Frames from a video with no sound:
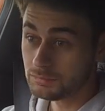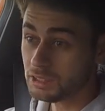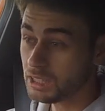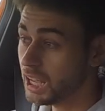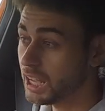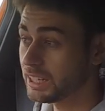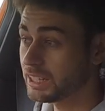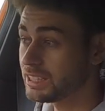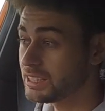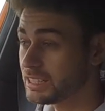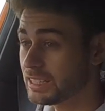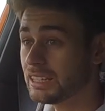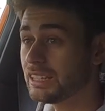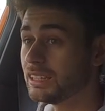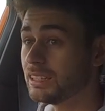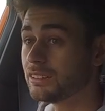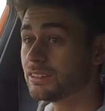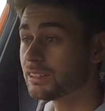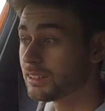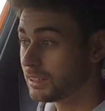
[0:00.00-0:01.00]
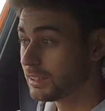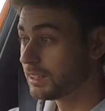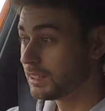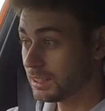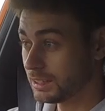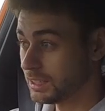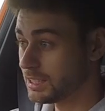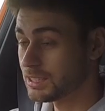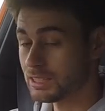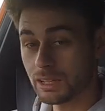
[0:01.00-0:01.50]
And indeed,
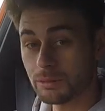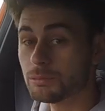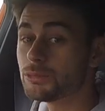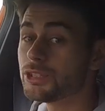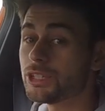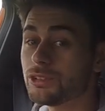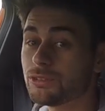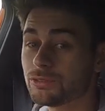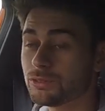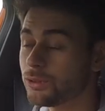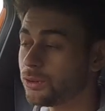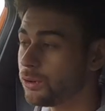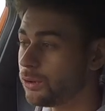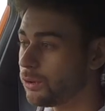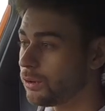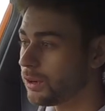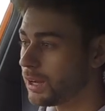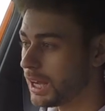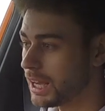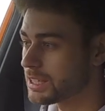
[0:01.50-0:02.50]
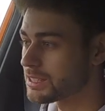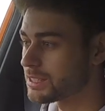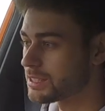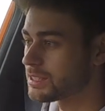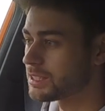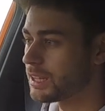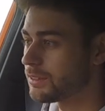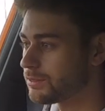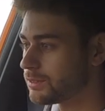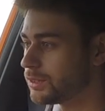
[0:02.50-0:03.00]
this MG4 has a
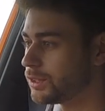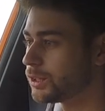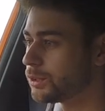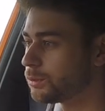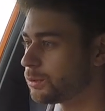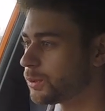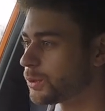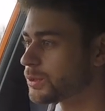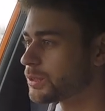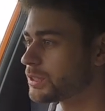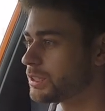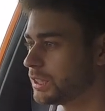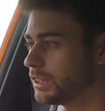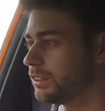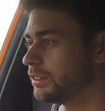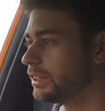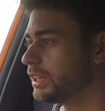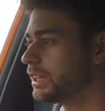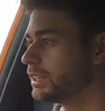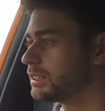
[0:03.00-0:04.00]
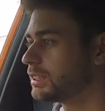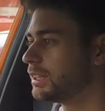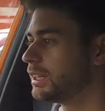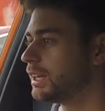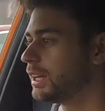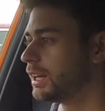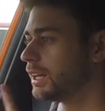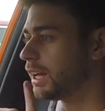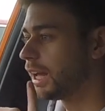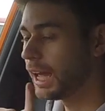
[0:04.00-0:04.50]
seven year warranty on
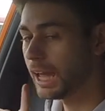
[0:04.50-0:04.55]
it.